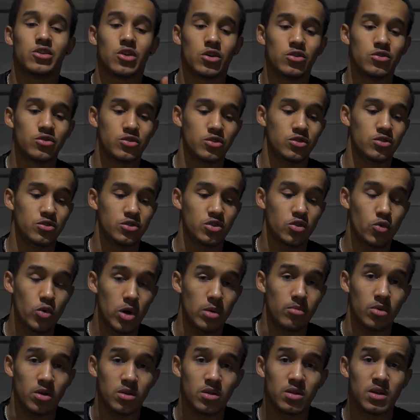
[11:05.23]
Don't use
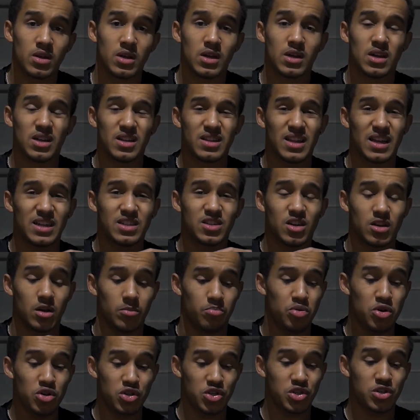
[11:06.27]
equipment that is going to
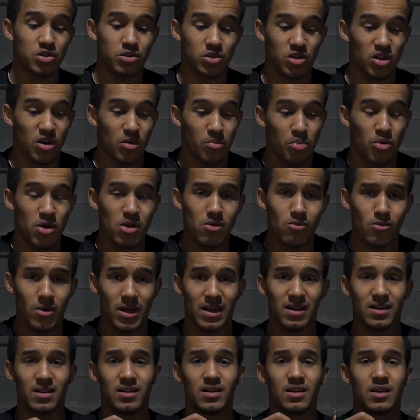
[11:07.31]
push you to the point
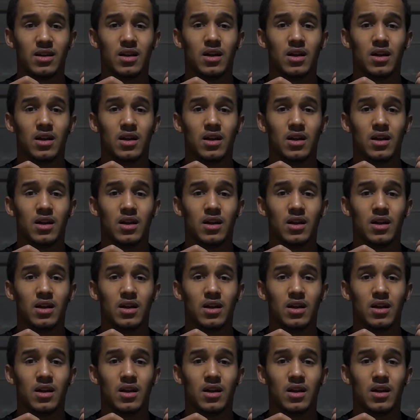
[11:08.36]
where